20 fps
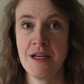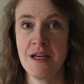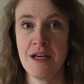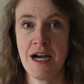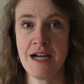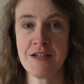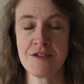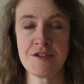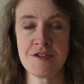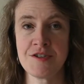
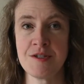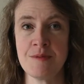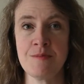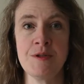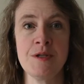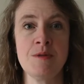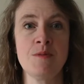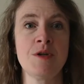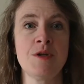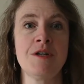I just
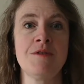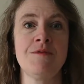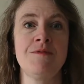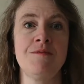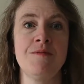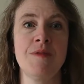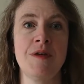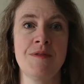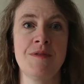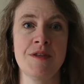simply wouldn't have
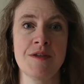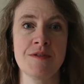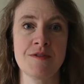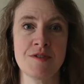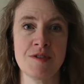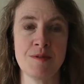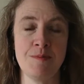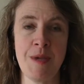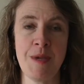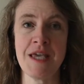the
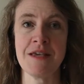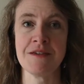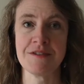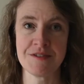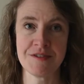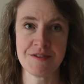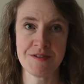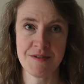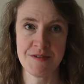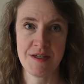
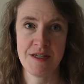space